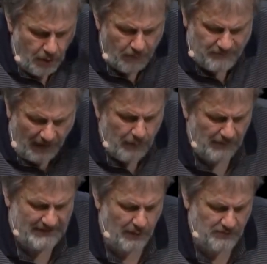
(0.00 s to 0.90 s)
of
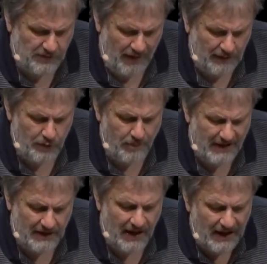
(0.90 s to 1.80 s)
our
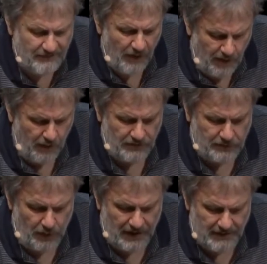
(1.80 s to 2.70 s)
socio-economic life
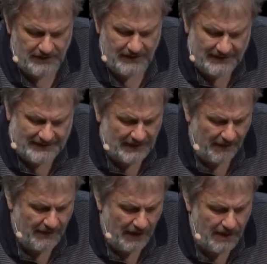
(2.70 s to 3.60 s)
onto an
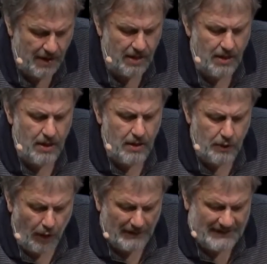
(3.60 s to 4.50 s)
external
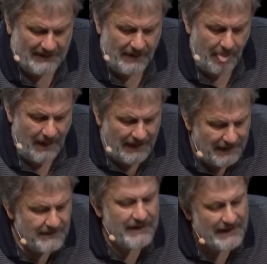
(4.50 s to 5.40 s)
cause.
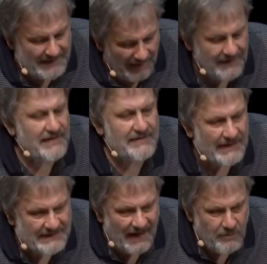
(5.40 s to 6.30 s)
In exactly
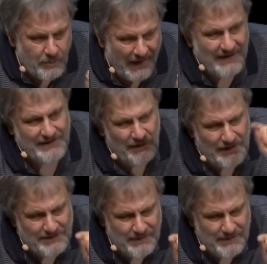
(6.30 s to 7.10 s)
the same way, now let